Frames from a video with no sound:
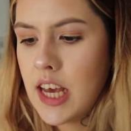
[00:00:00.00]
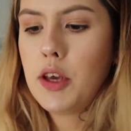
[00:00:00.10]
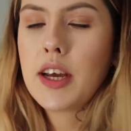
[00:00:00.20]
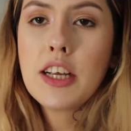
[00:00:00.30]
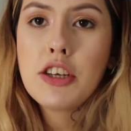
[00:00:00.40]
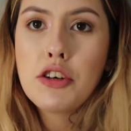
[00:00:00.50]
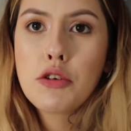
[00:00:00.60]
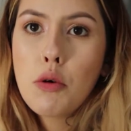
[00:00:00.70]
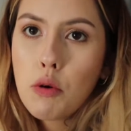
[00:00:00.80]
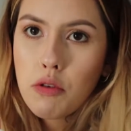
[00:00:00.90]
you can actually
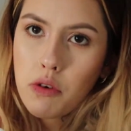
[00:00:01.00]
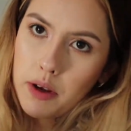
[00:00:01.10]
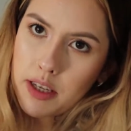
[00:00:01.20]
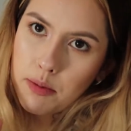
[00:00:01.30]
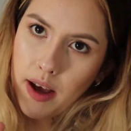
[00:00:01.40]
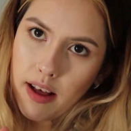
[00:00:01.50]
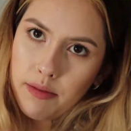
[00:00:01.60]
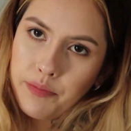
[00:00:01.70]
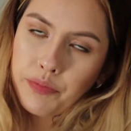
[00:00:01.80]
talk through it as well.